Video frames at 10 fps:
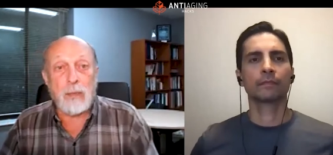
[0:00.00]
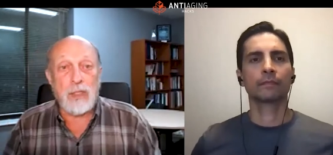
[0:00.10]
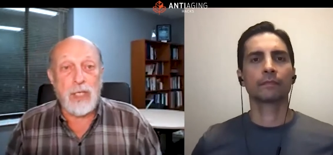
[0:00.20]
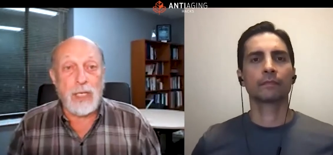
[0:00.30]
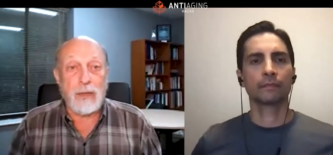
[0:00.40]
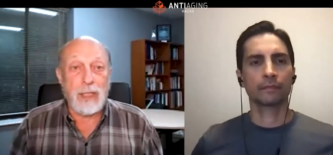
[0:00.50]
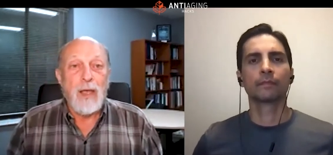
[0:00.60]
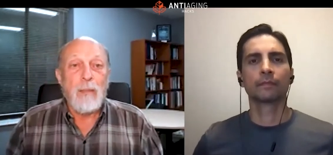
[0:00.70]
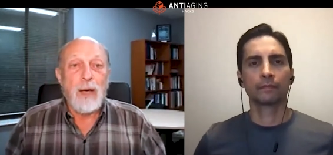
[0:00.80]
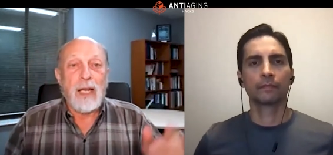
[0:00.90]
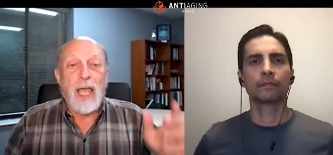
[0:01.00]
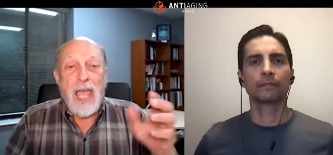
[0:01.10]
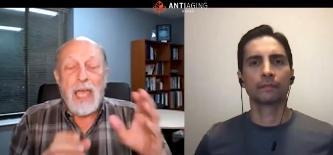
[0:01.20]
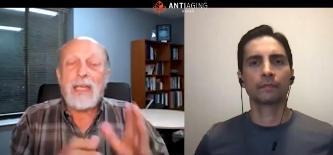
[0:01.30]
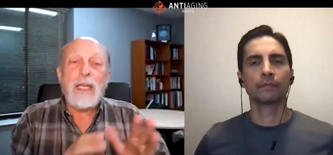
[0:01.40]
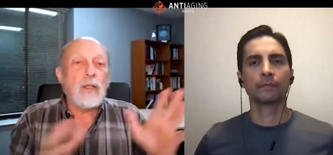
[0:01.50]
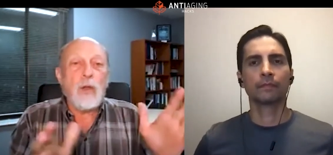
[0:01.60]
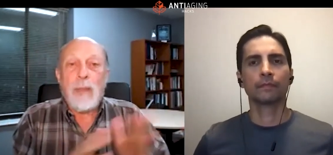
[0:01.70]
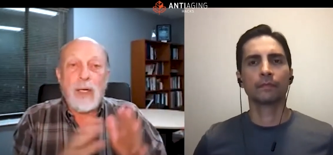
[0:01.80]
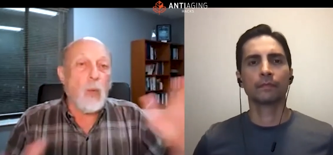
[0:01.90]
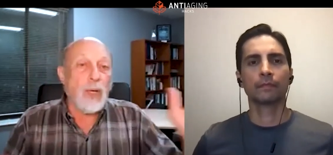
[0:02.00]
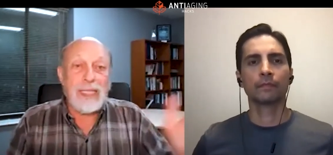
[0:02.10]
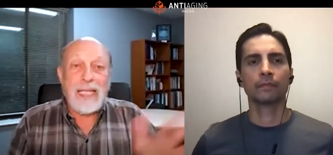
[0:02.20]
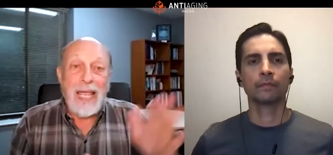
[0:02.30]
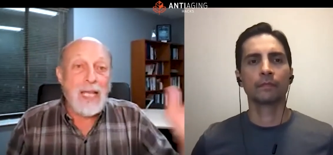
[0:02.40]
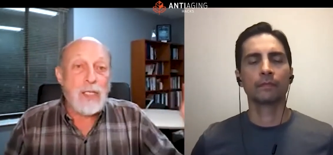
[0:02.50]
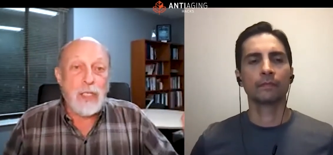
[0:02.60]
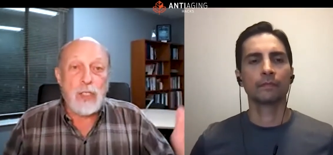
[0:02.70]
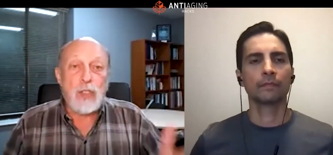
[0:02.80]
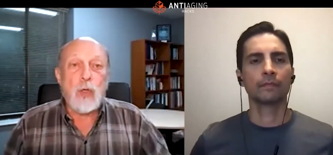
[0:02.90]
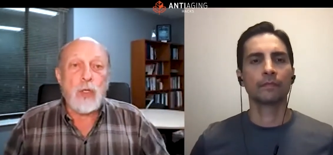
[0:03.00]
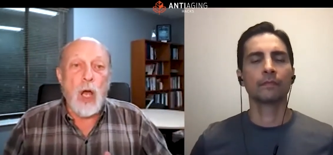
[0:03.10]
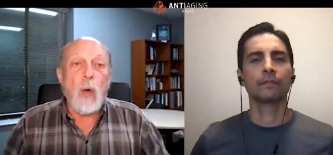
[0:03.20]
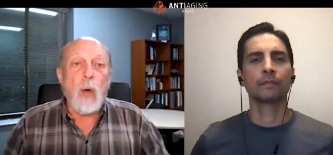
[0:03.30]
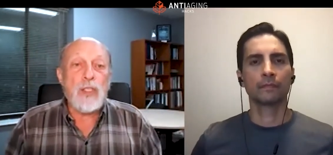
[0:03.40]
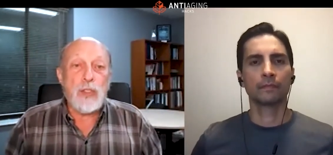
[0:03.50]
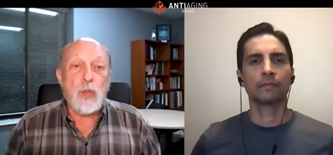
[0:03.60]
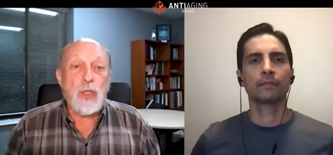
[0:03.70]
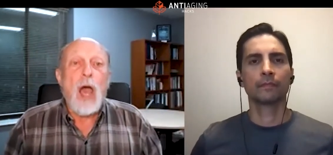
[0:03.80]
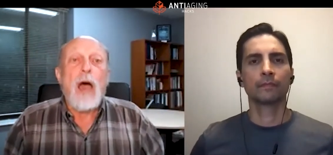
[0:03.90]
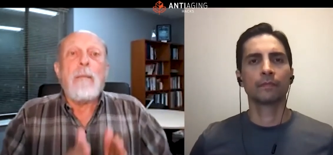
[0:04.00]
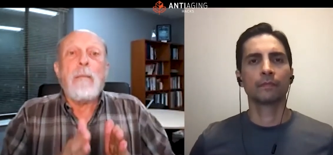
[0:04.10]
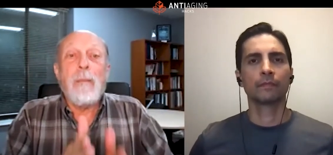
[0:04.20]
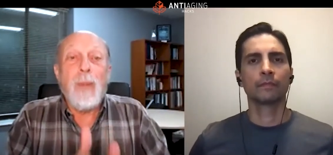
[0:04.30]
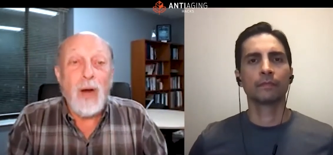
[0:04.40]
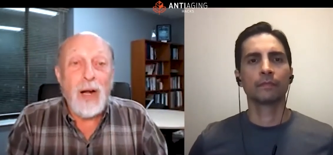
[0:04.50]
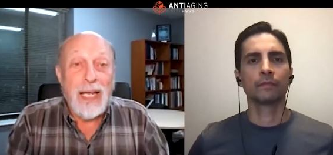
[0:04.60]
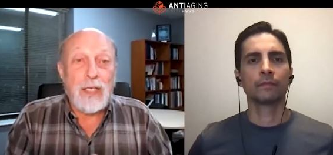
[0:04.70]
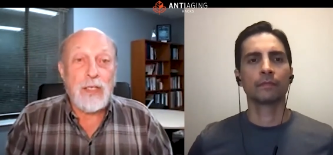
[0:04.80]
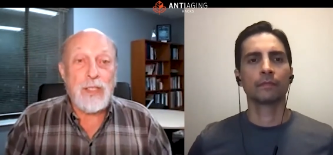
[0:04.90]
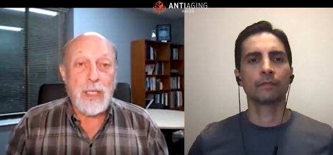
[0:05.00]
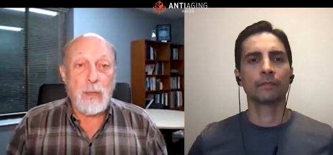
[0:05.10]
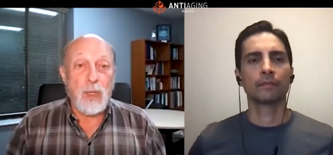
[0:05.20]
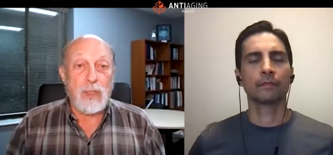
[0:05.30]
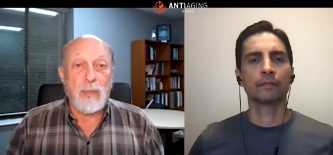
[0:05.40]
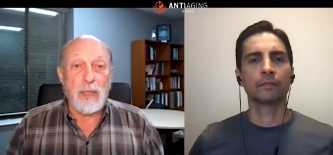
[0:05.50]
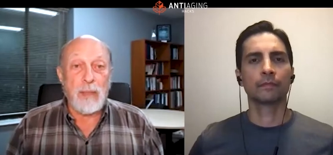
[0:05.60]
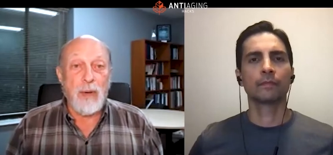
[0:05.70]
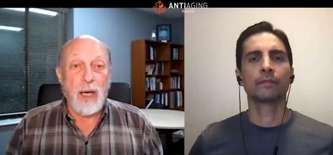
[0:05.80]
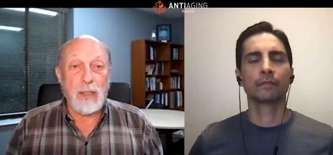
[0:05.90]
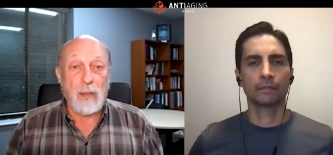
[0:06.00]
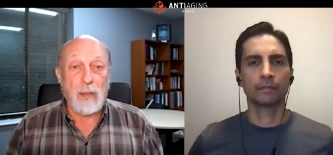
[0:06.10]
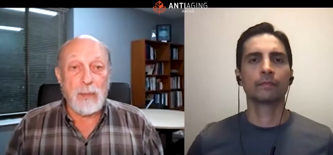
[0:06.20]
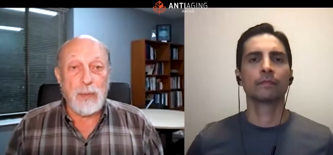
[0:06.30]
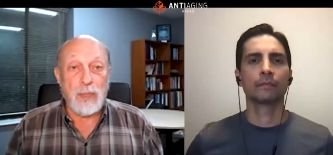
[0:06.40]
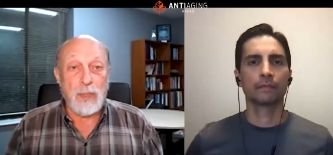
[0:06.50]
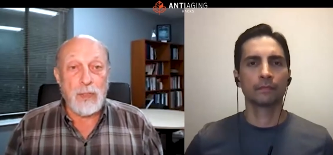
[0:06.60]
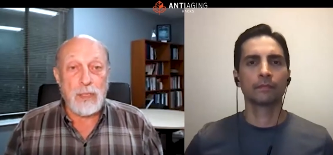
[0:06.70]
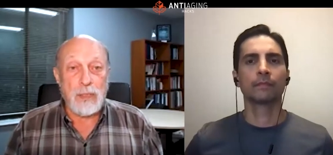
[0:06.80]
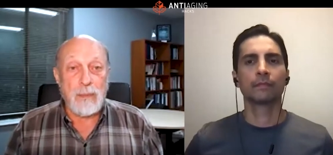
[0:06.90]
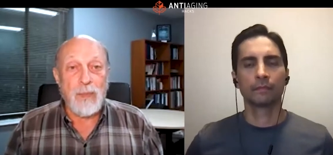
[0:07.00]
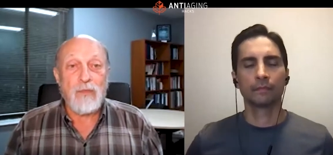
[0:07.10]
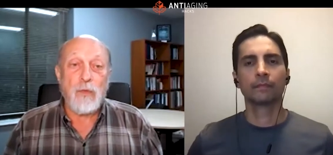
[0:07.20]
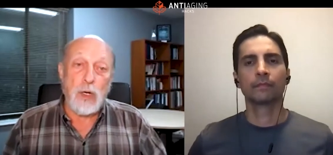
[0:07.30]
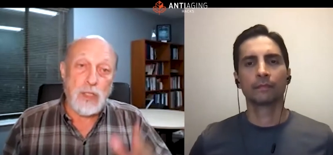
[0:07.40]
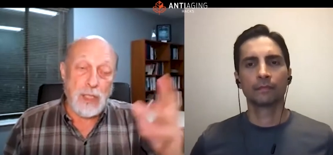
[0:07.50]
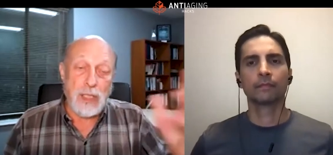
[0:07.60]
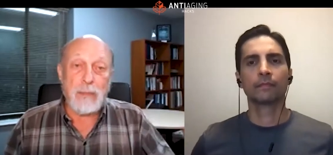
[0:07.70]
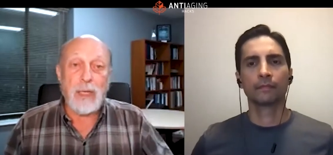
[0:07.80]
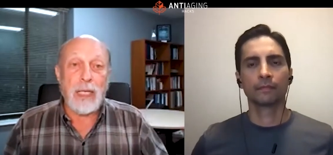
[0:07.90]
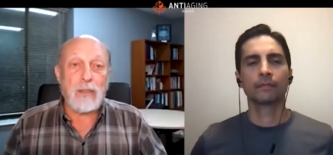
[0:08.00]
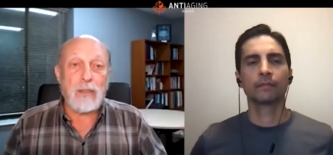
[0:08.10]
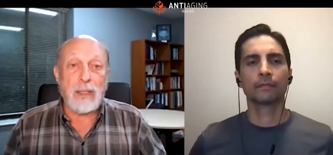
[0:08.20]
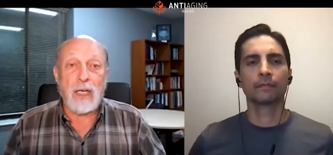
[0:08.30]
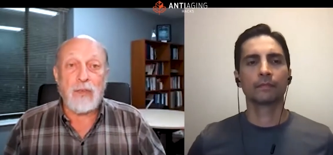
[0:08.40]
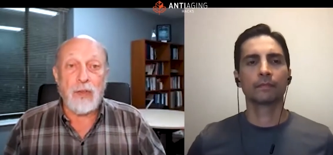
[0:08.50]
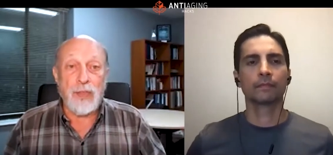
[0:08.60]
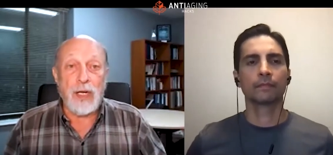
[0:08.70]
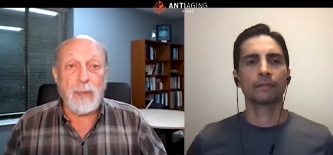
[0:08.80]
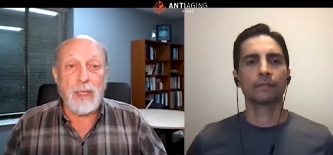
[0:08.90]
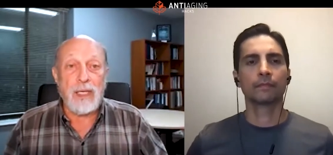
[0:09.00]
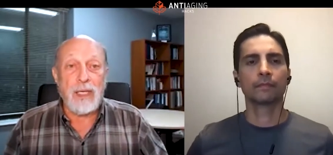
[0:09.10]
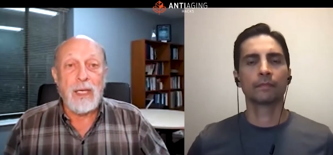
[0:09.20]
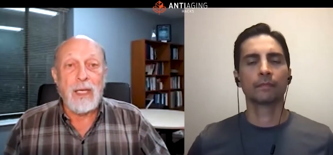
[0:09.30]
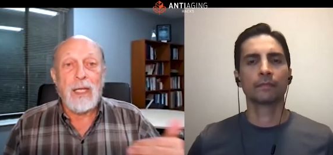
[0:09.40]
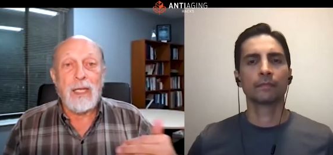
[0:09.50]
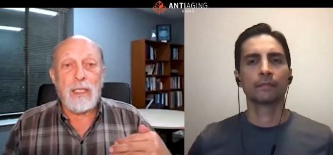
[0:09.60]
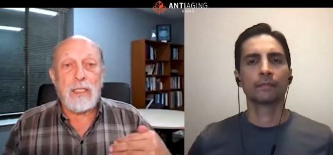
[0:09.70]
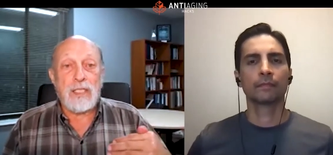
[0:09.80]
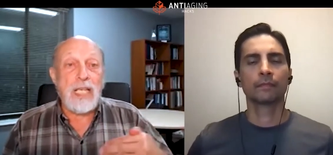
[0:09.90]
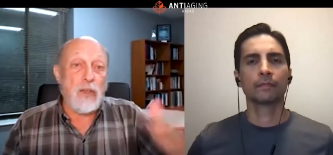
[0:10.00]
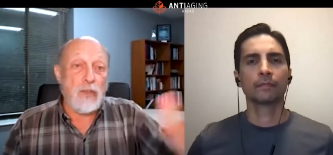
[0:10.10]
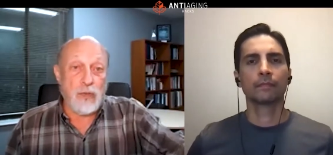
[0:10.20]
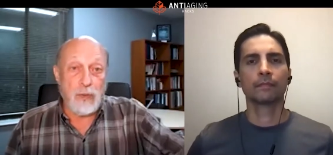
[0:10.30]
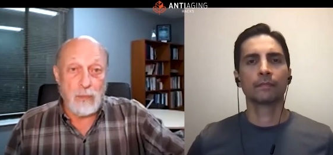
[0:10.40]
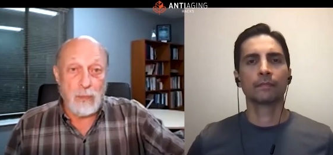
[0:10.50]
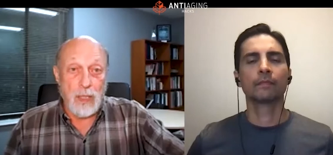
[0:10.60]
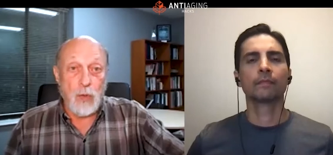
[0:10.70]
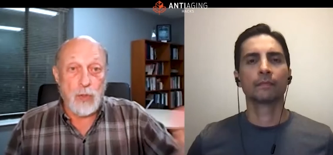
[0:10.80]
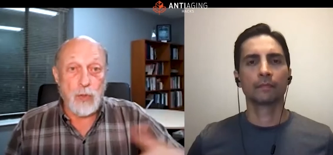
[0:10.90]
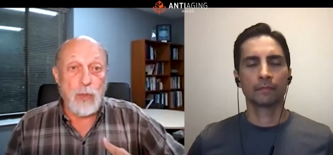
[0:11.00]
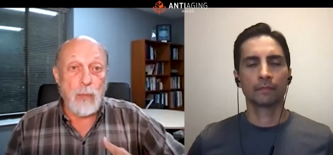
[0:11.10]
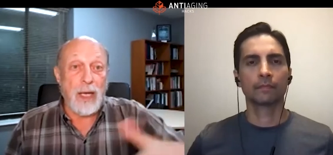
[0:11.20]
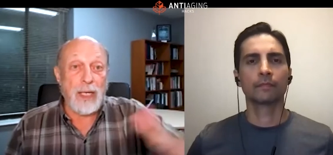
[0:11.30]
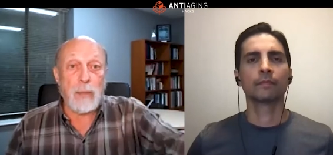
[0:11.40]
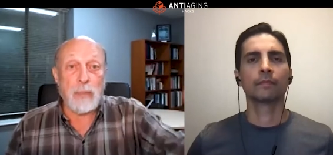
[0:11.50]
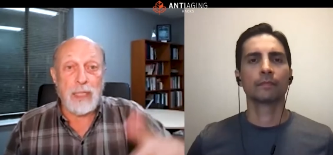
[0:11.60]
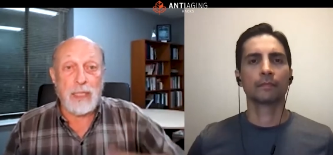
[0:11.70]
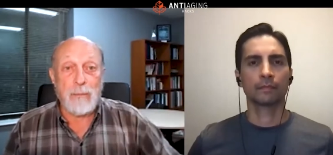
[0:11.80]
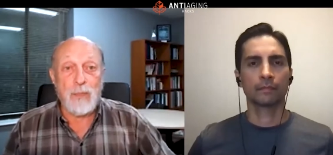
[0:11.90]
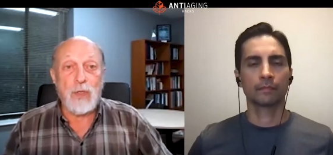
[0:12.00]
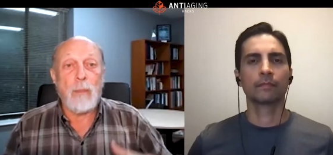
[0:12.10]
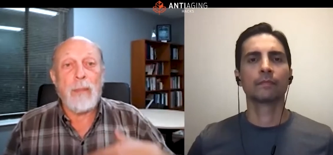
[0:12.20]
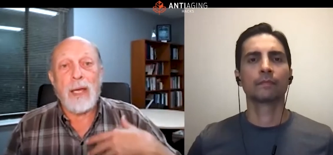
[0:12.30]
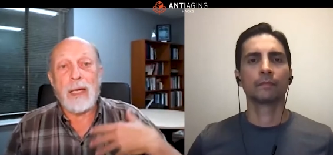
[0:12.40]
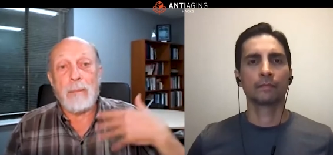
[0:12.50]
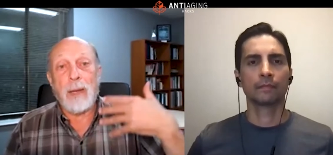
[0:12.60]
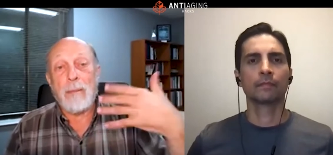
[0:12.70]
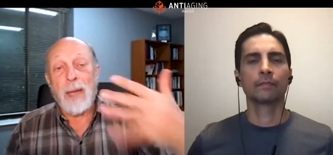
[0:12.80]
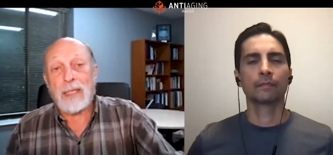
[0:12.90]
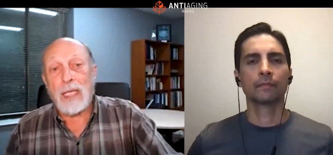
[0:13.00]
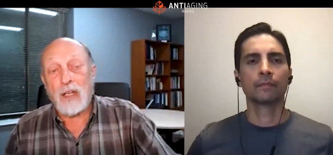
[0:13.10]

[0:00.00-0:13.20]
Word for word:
Speaker 1: regenerate. And no matter what the age is, you could always use more energy than what the body normally produces. And fortunately, electromagnetic field therapy is safe. It goes through the body completely. So a magnetic